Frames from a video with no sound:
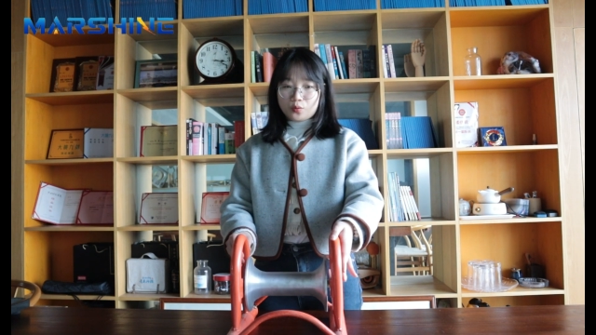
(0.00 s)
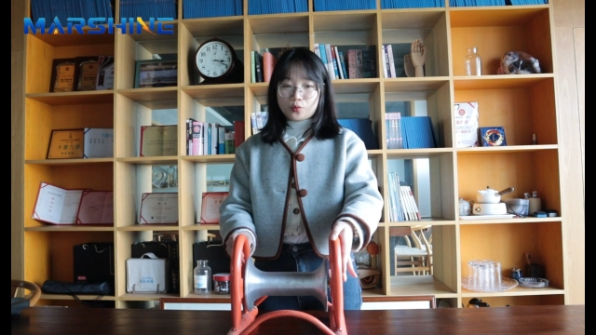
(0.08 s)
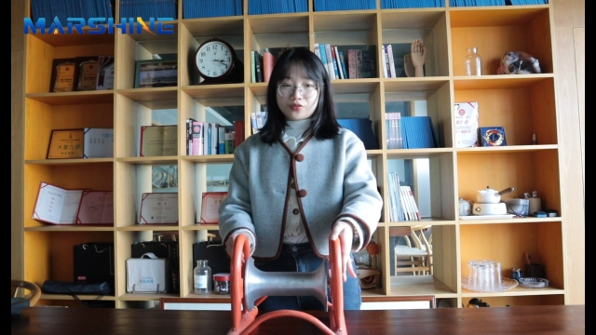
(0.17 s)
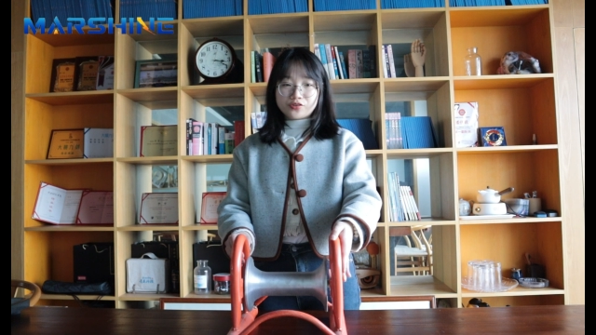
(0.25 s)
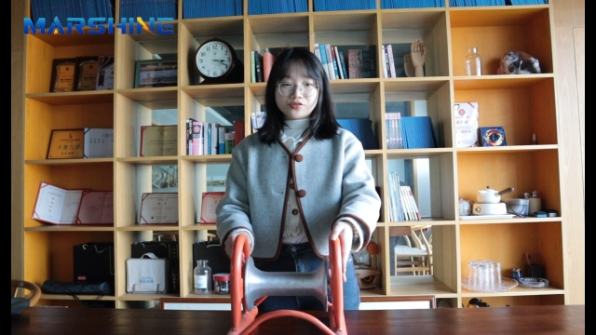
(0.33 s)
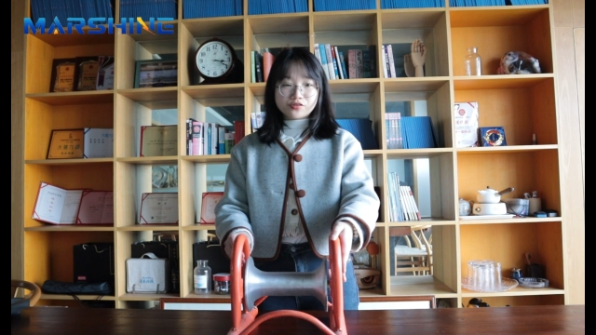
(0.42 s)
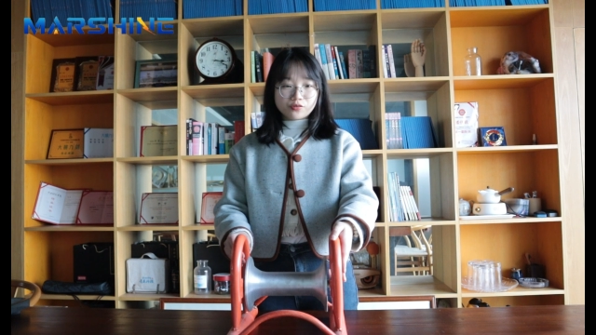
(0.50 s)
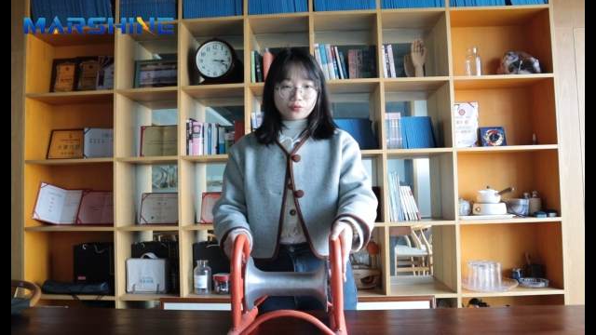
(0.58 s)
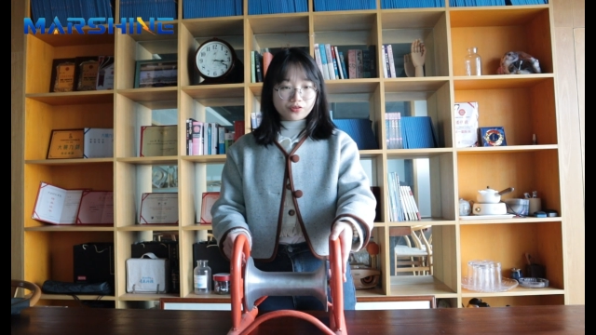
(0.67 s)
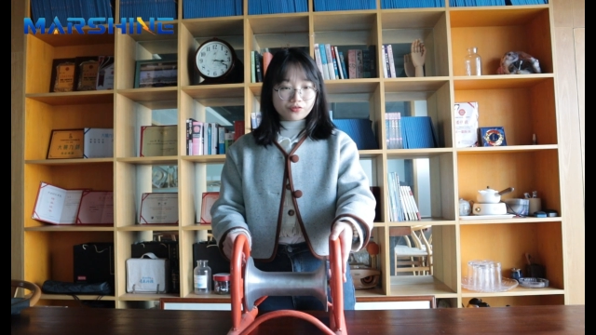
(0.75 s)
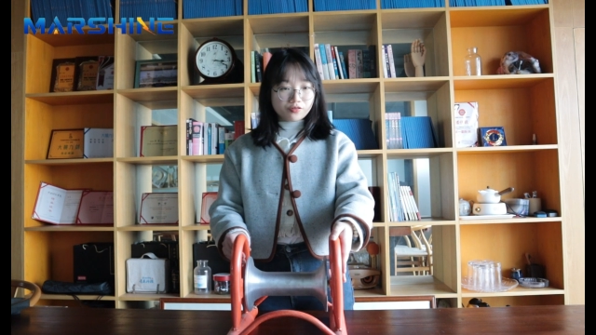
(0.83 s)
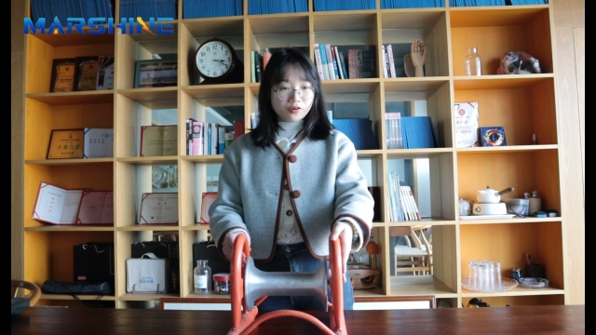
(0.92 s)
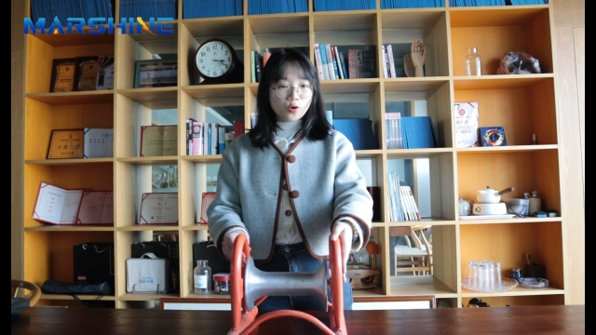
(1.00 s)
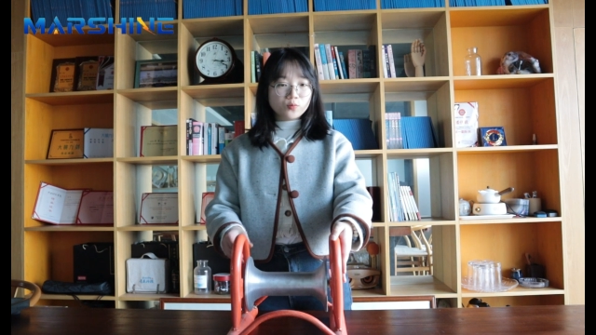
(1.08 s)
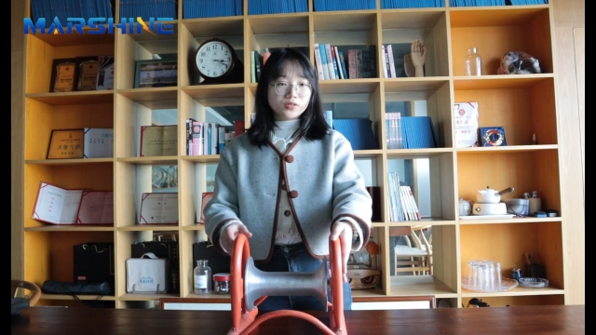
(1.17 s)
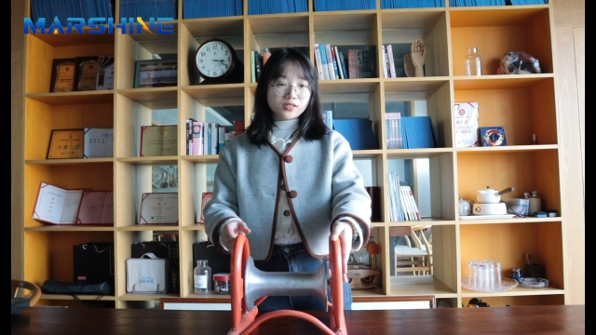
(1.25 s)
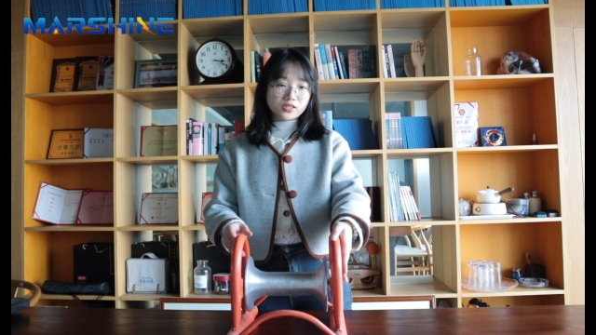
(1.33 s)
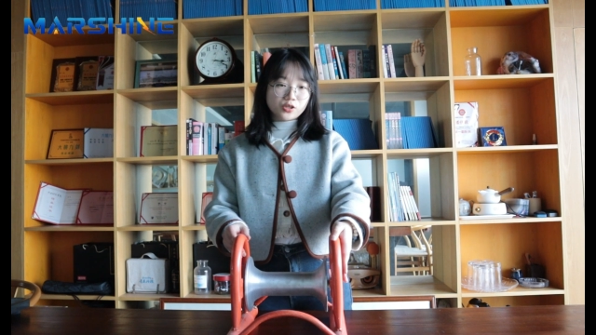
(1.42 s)
with
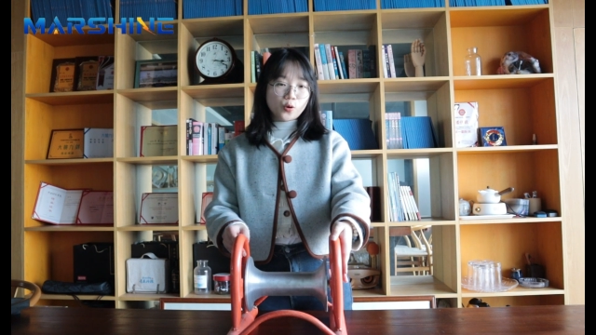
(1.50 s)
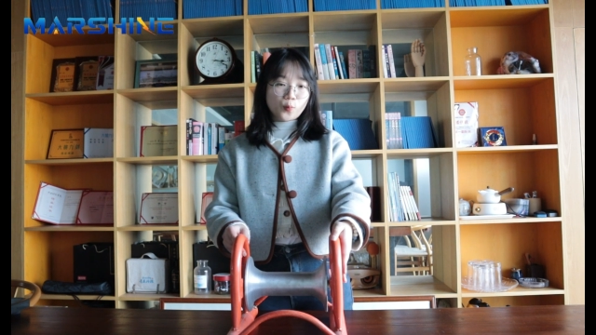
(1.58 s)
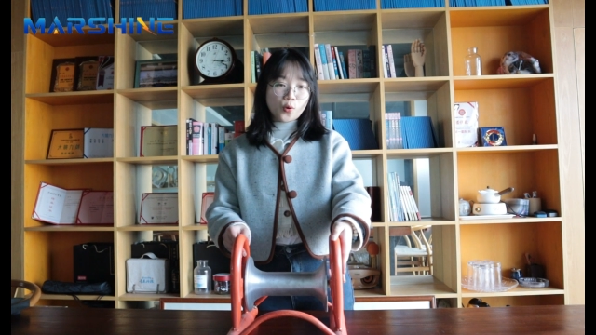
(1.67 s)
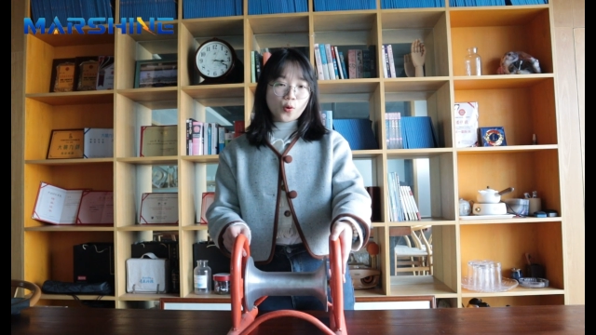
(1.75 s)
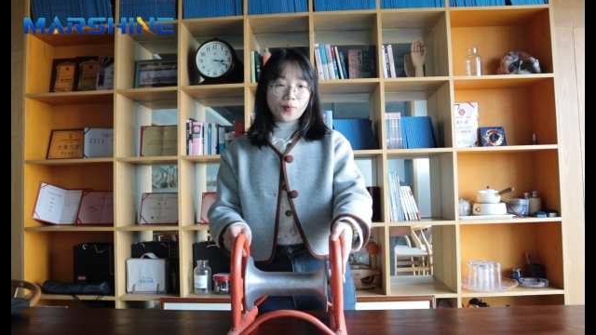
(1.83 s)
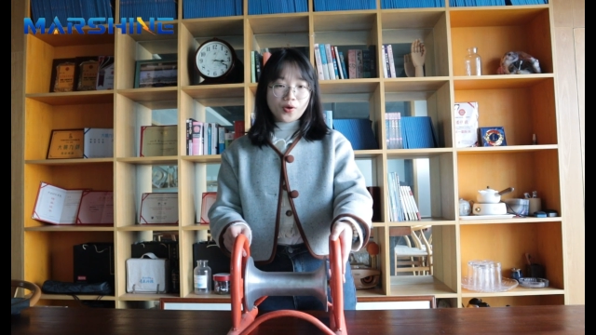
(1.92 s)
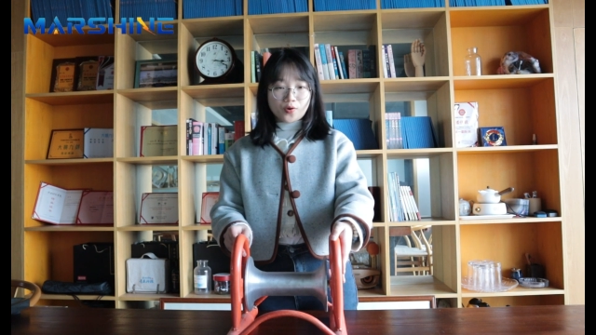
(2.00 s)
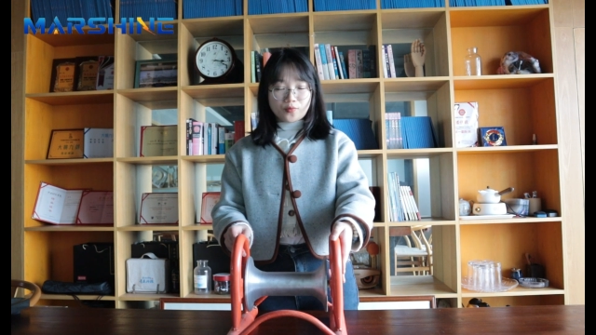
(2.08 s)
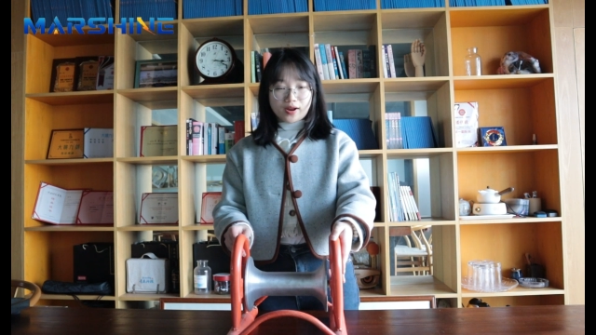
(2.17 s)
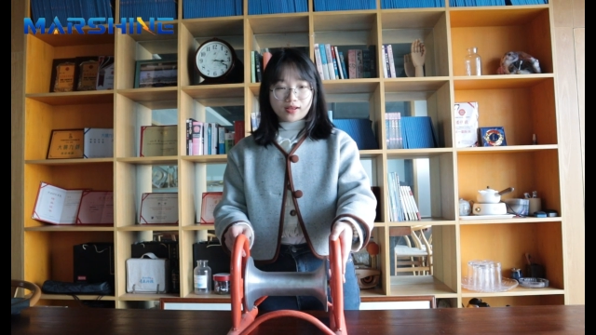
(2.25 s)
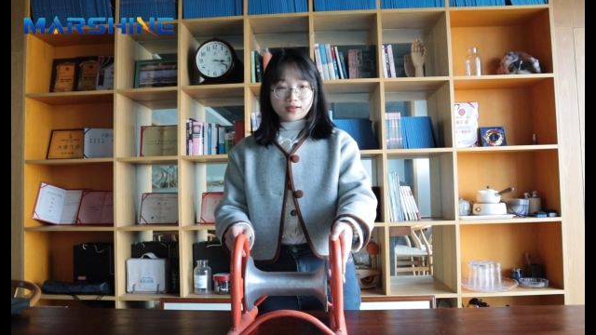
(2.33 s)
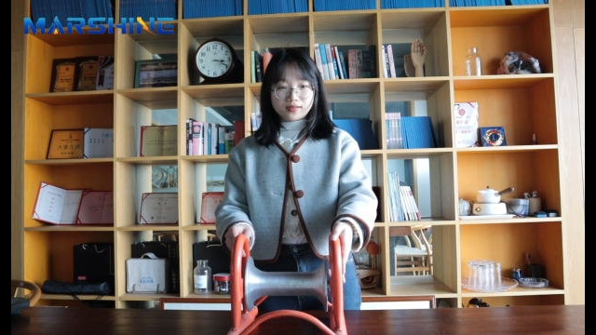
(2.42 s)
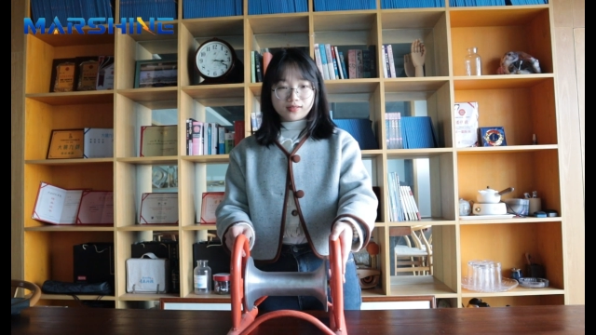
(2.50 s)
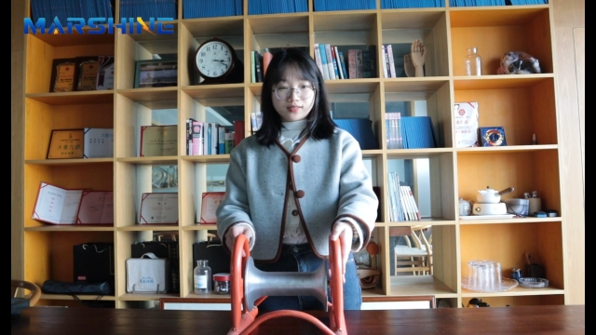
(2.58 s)
chrome steel ball bearing,